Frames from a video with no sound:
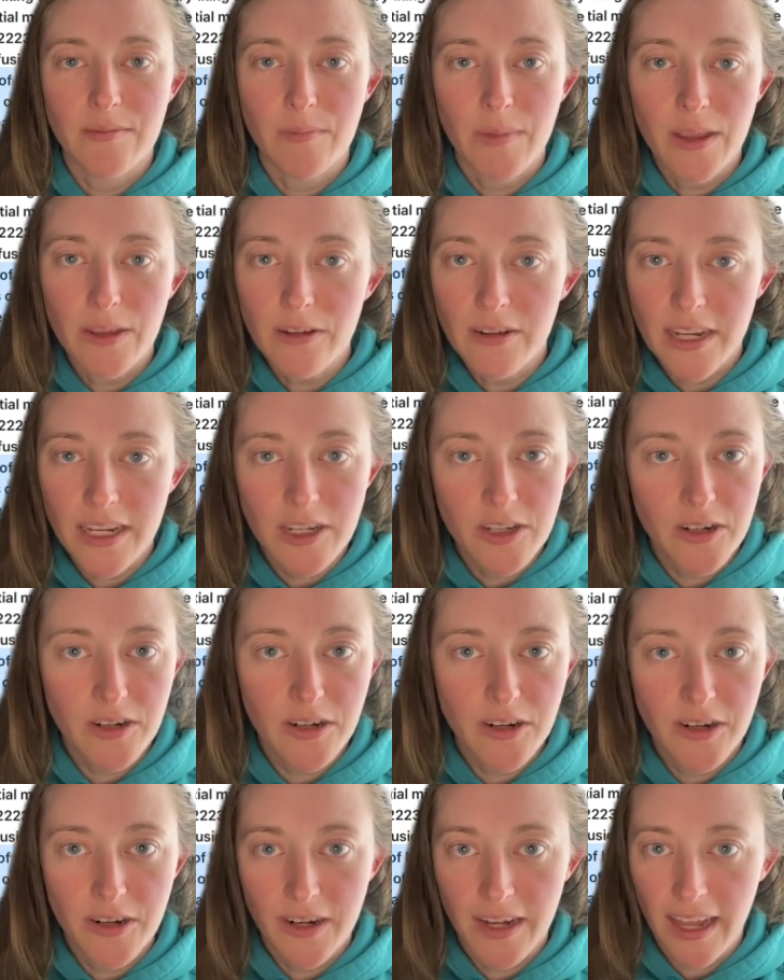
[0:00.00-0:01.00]
Mother Nature
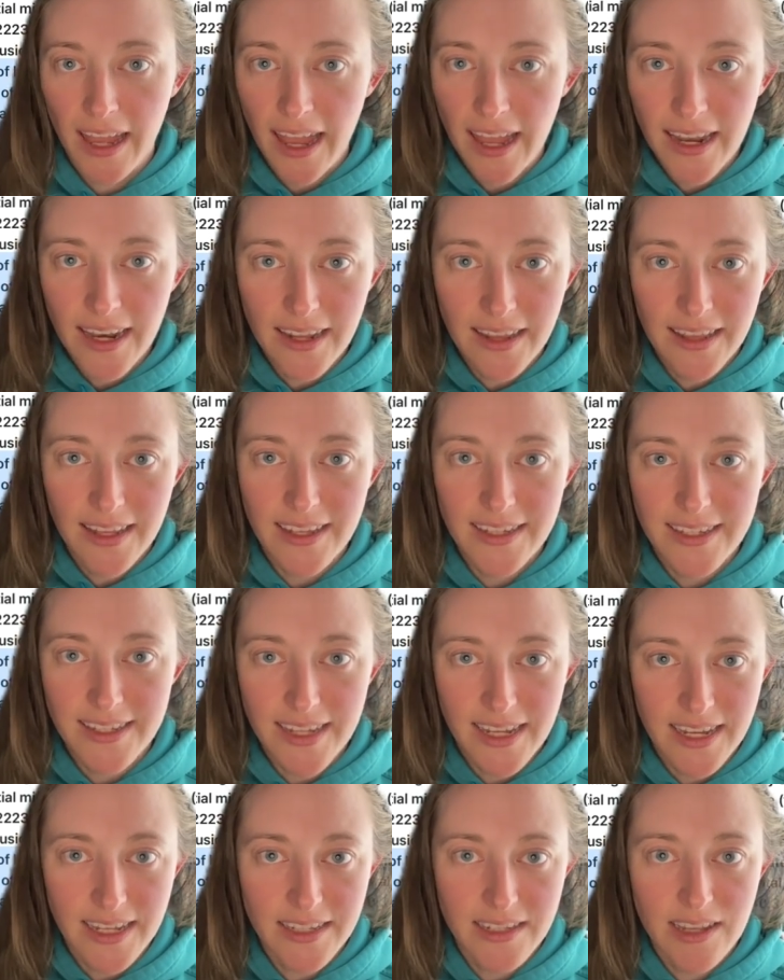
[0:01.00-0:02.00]
created these
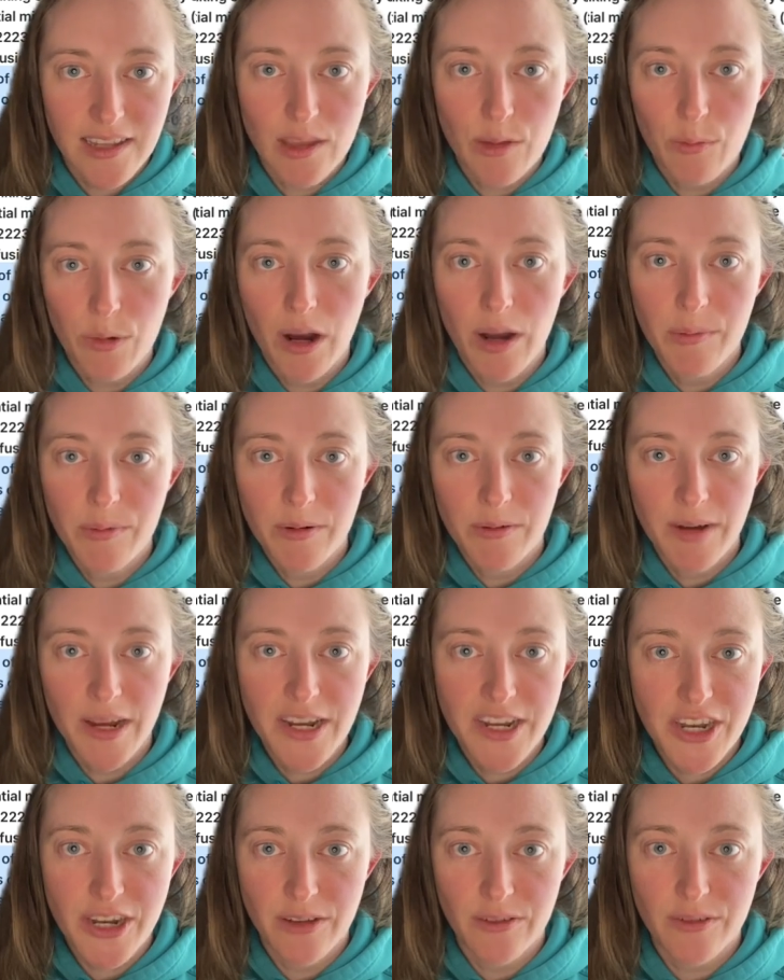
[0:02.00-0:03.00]
things in the proper
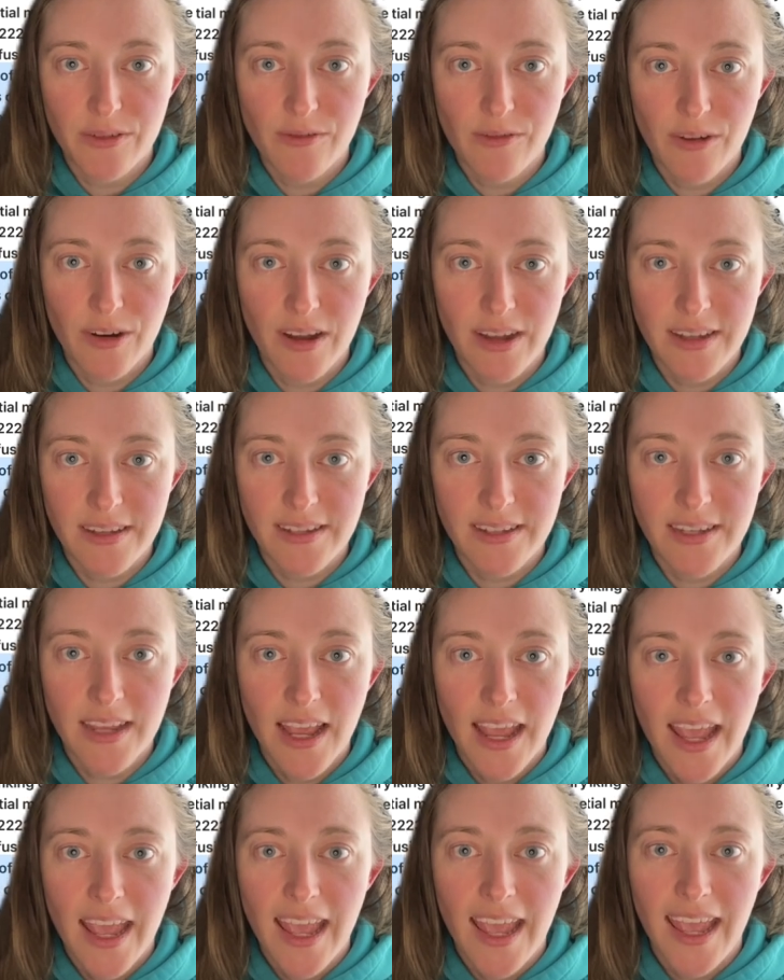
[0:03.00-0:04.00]
ratios for us.
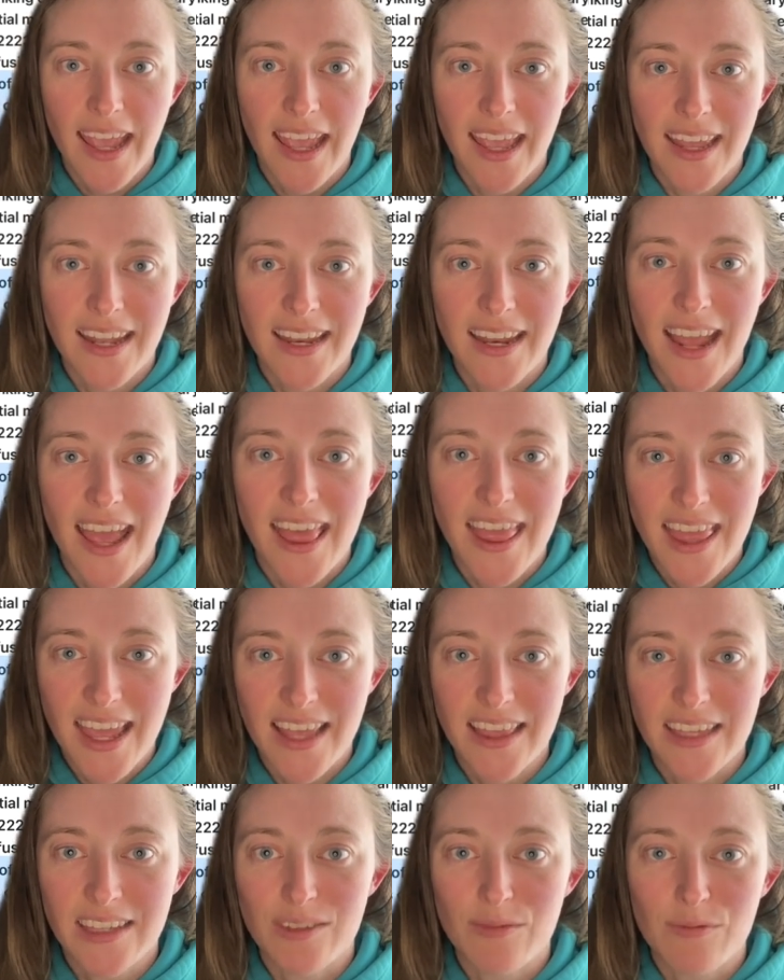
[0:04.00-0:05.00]
And I think
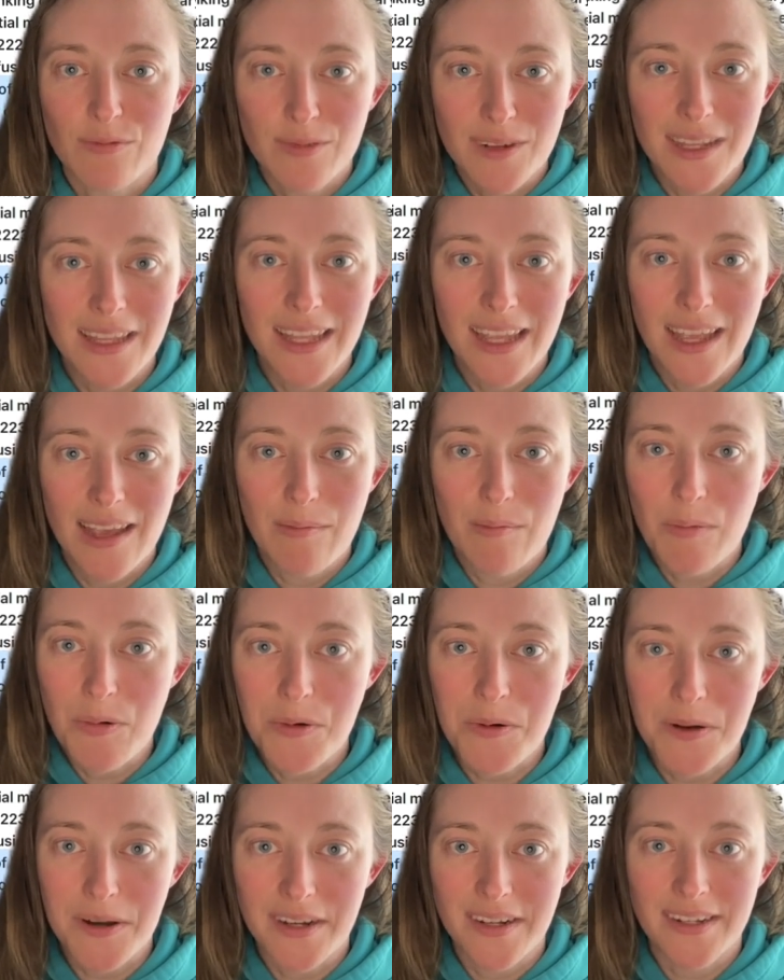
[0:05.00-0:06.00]
that's really
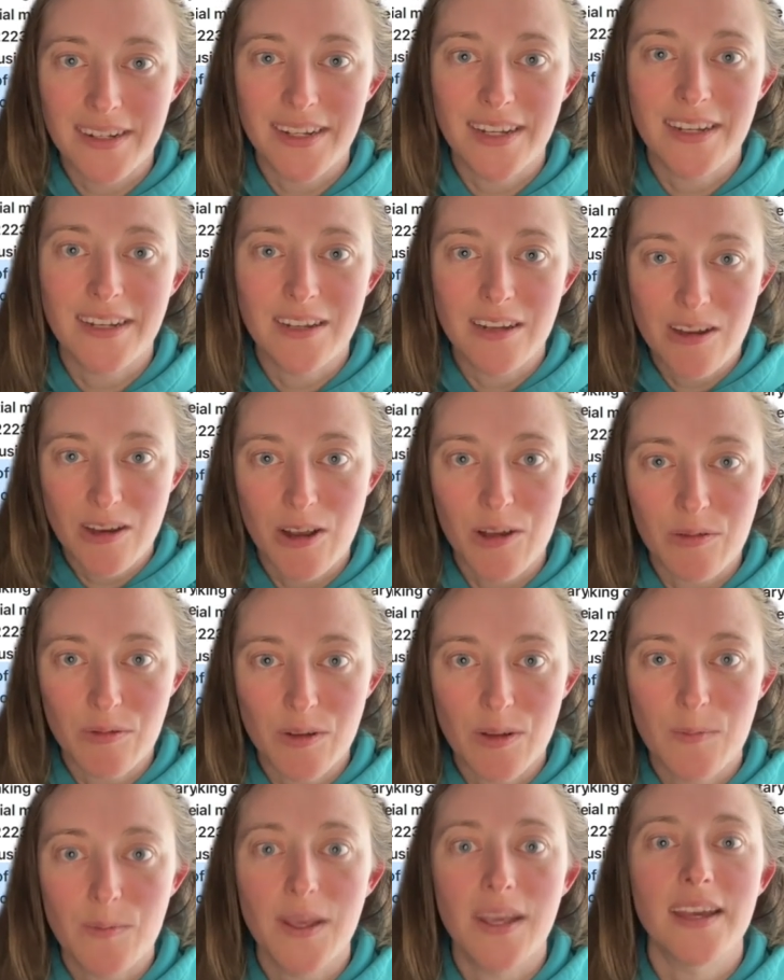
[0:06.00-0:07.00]
important to note,
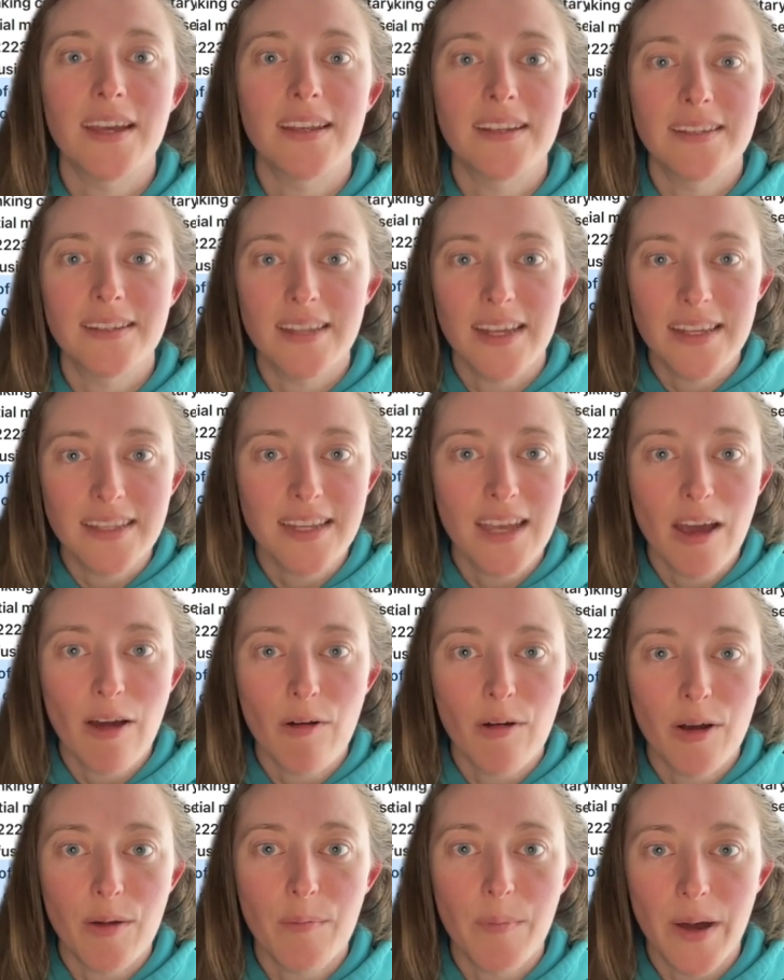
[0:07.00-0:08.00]
because that's how
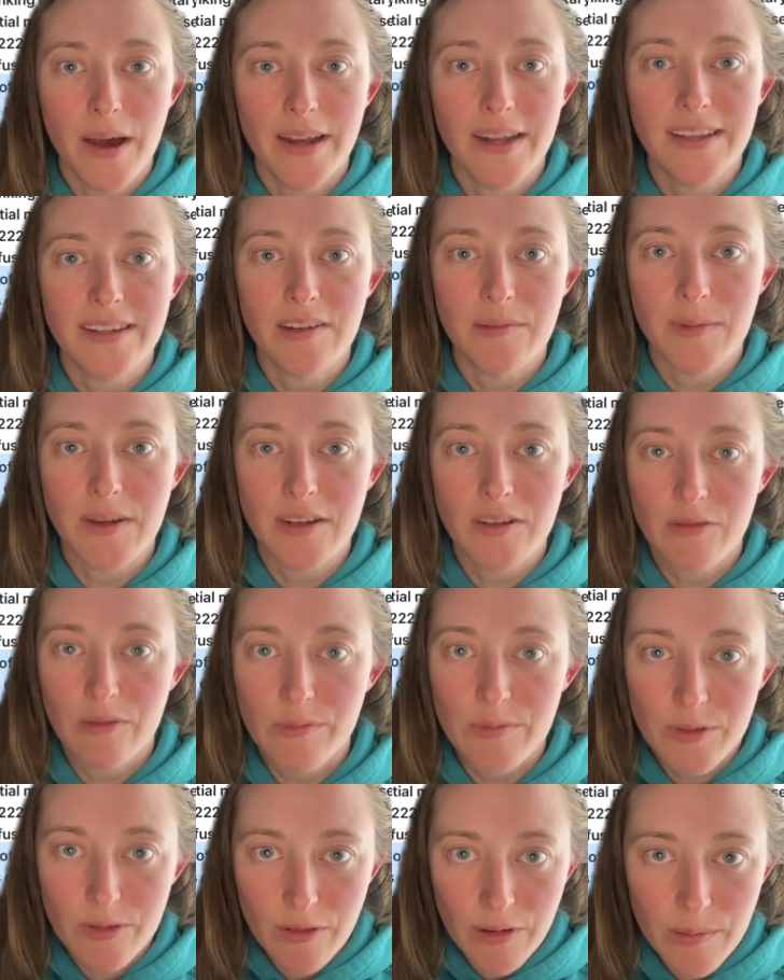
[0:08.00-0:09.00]
our bodies are meant to
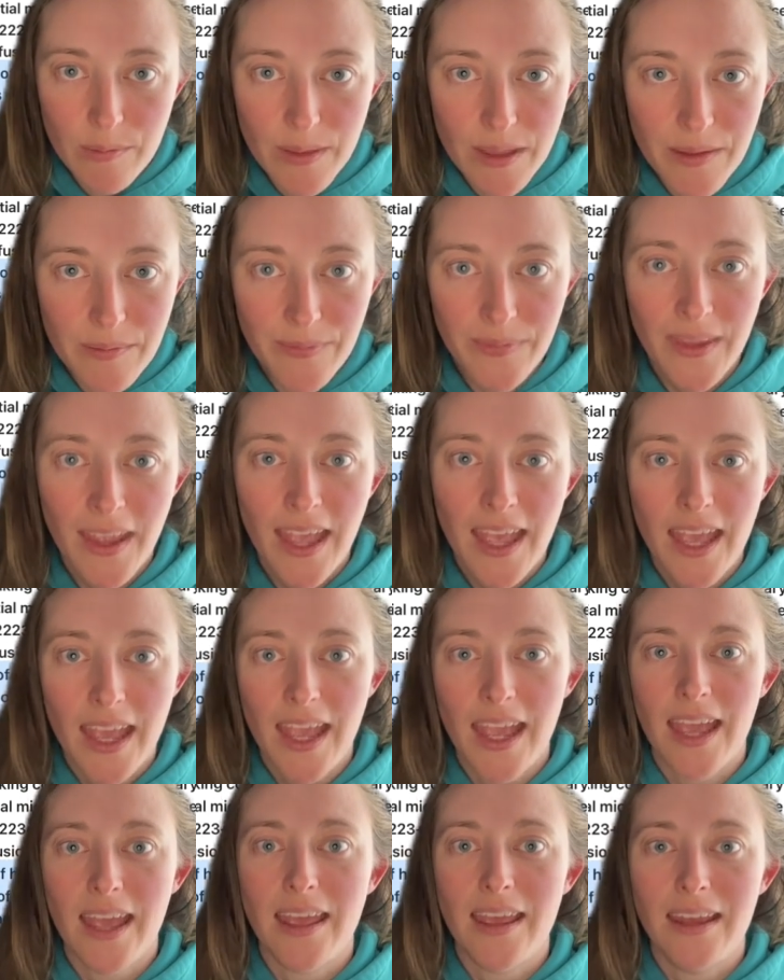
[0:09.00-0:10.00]
absorb them,
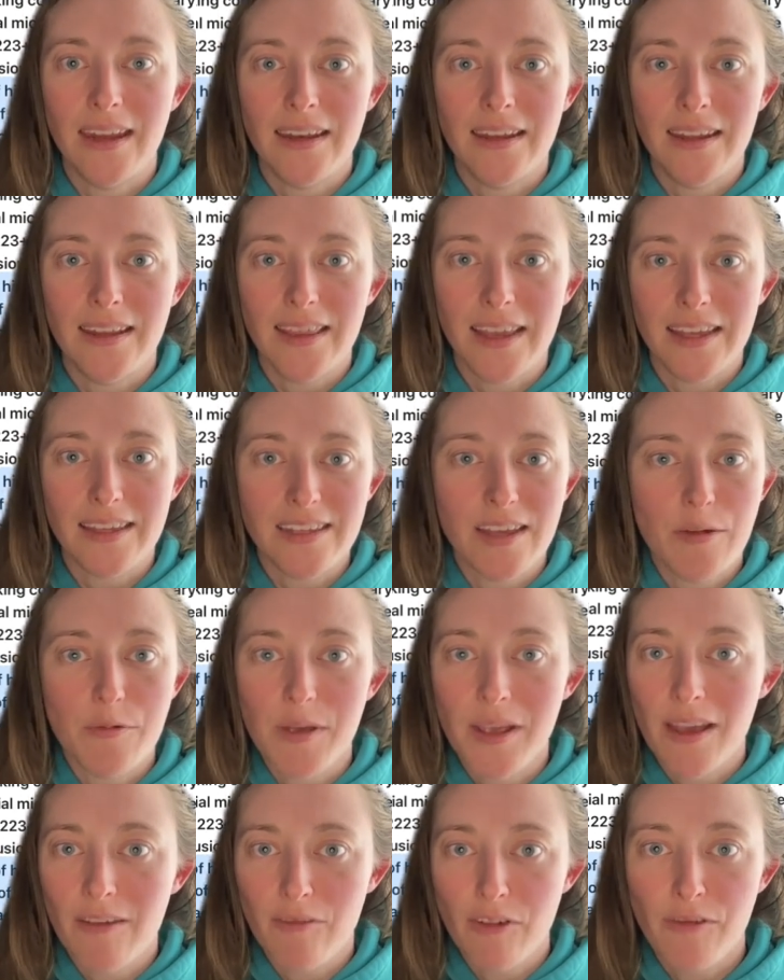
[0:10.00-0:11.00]
and that's how we
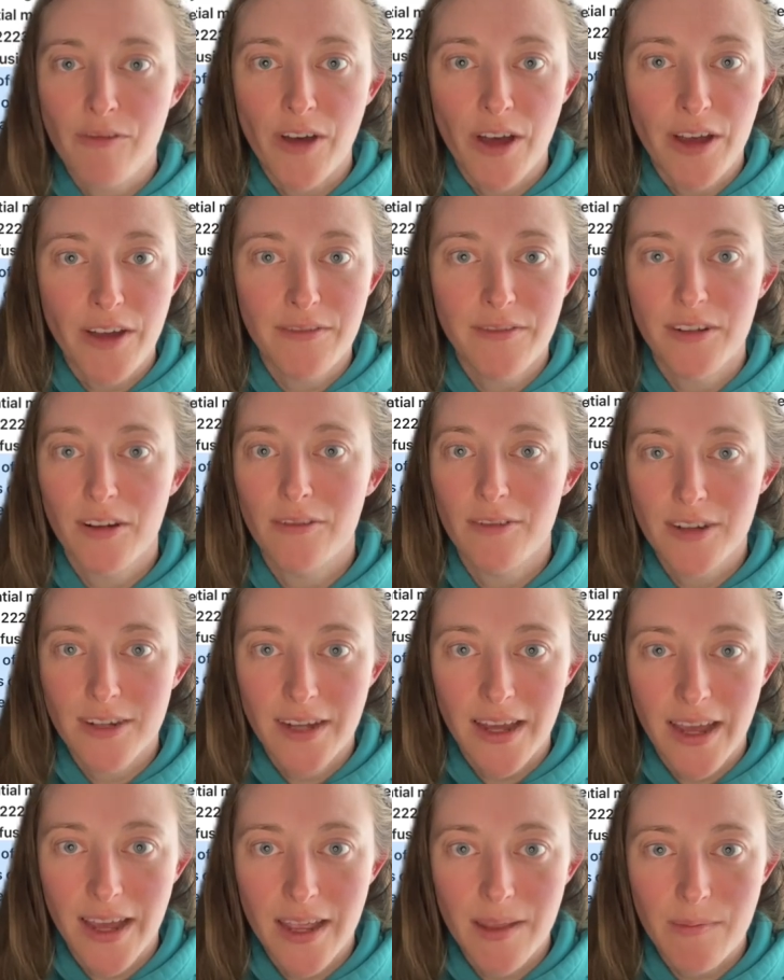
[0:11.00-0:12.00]
have evolved over
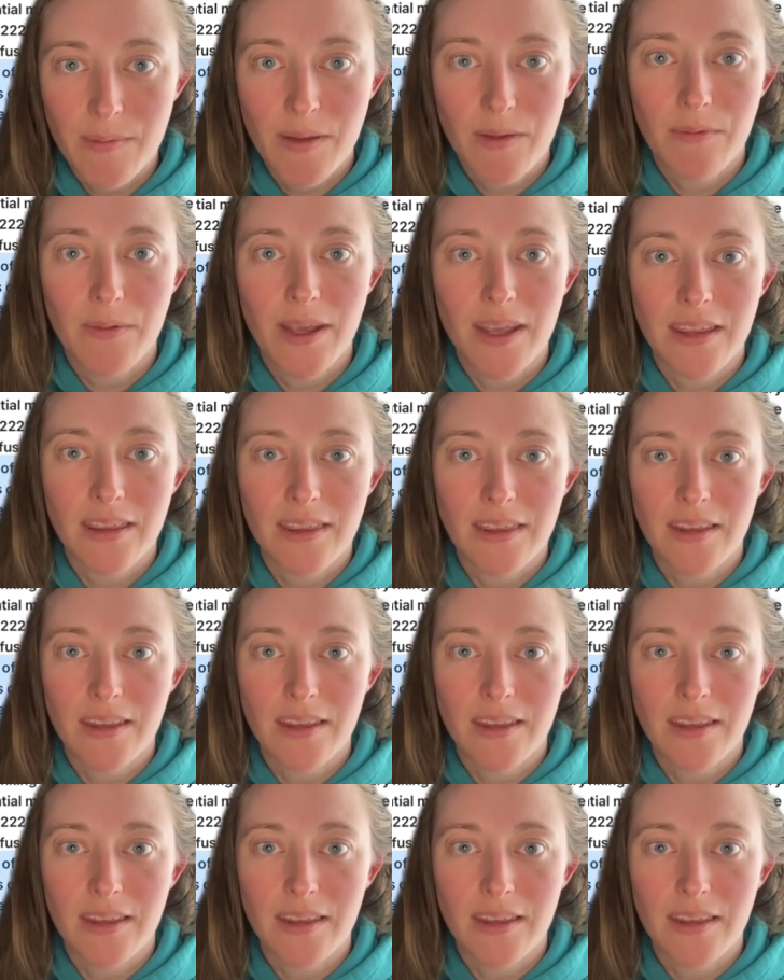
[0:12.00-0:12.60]
time, with